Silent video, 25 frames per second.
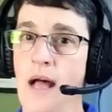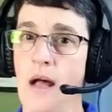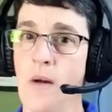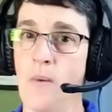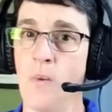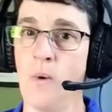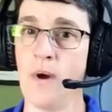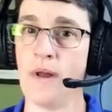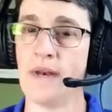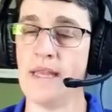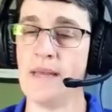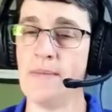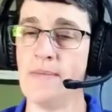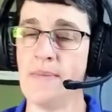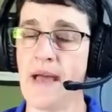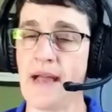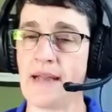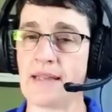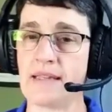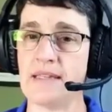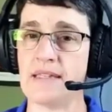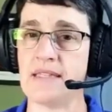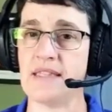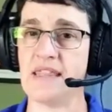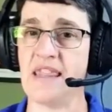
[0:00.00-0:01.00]
What impact
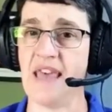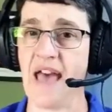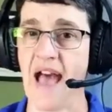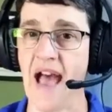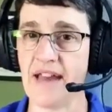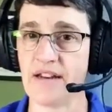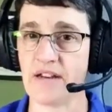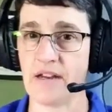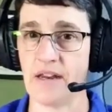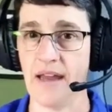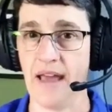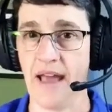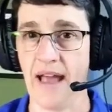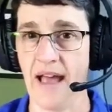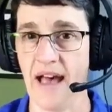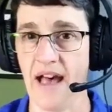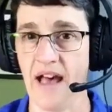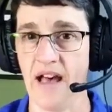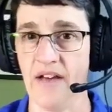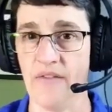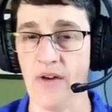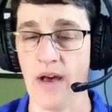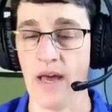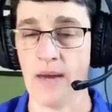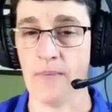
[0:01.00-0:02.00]
is that going to
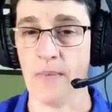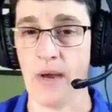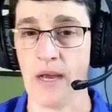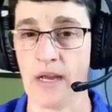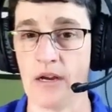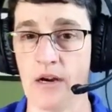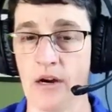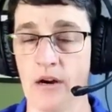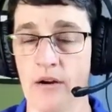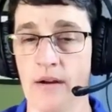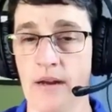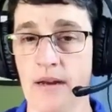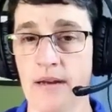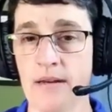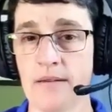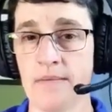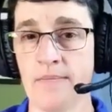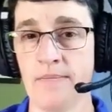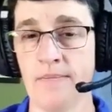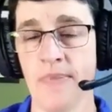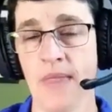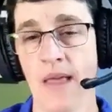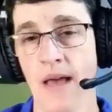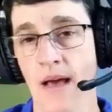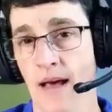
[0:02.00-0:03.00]
have on my current?
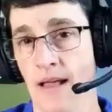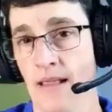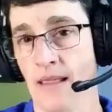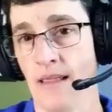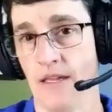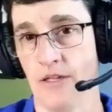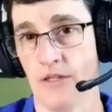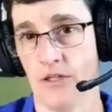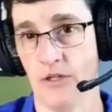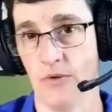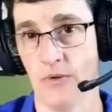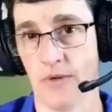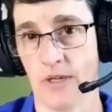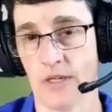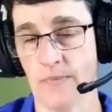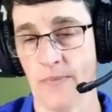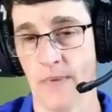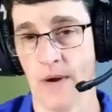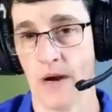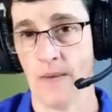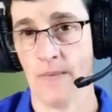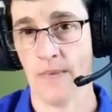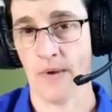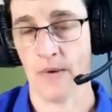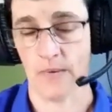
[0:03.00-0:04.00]
I'll let you
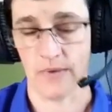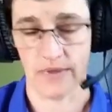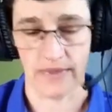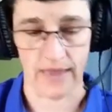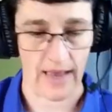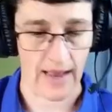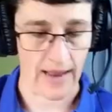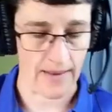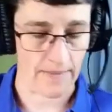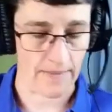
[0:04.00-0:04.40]
experiment with that.